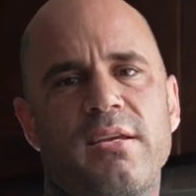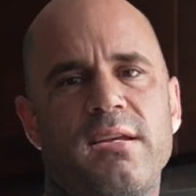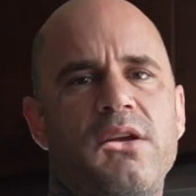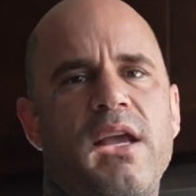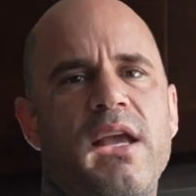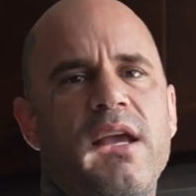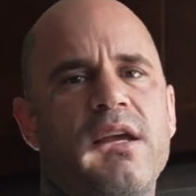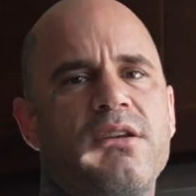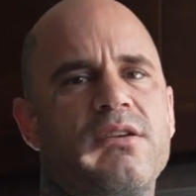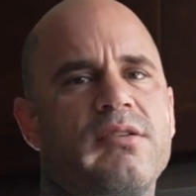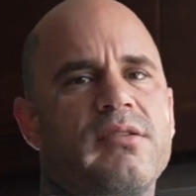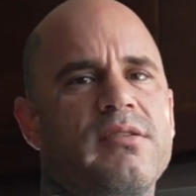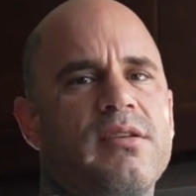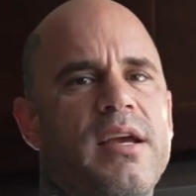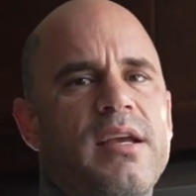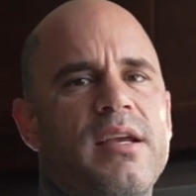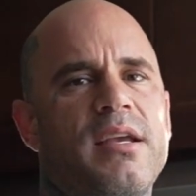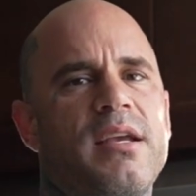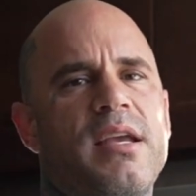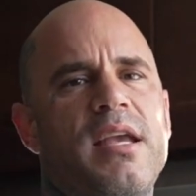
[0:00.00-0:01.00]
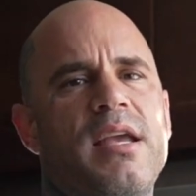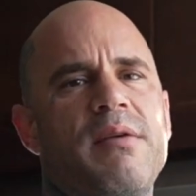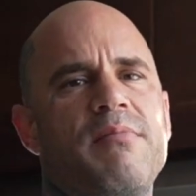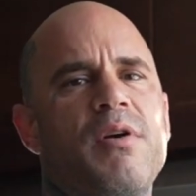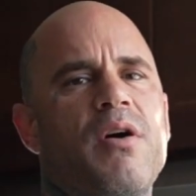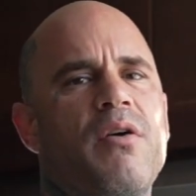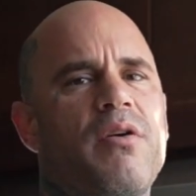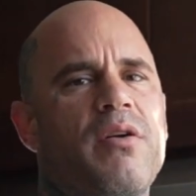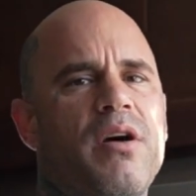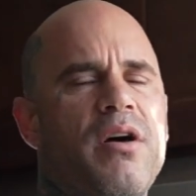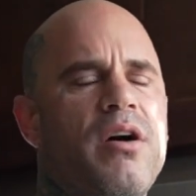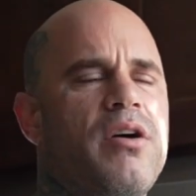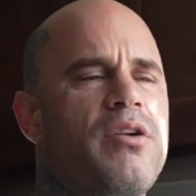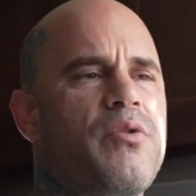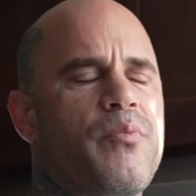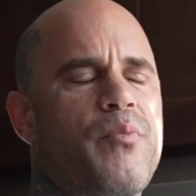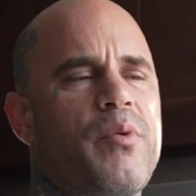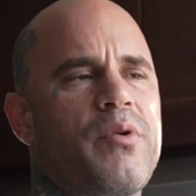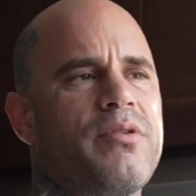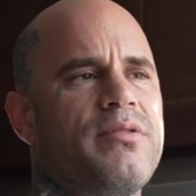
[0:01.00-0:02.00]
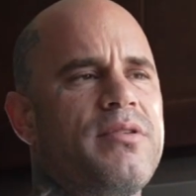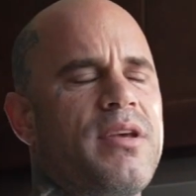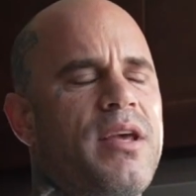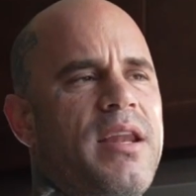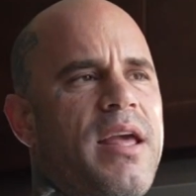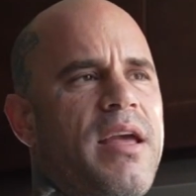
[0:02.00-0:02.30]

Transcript: You can't just like keep going 100%